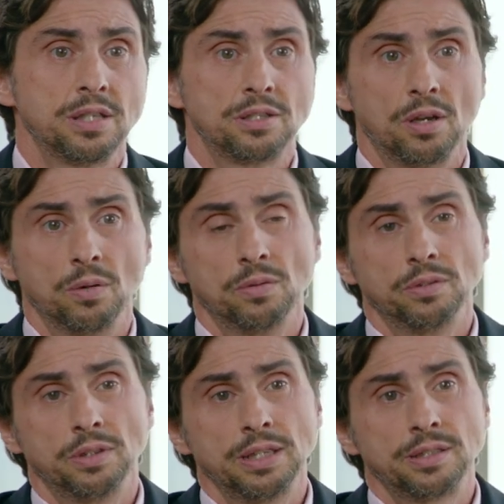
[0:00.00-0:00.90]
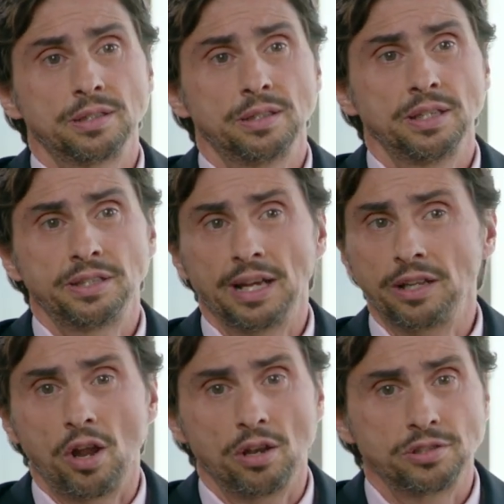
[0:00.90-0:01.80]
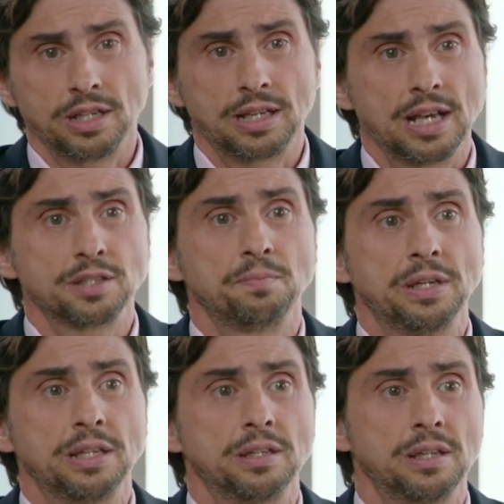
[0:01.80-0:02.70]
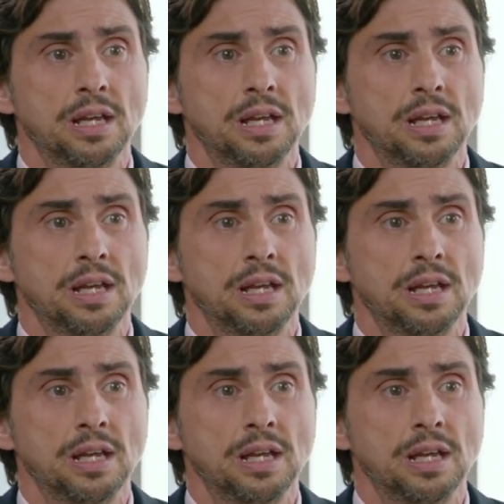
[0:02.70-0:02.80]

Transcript: So this technology has been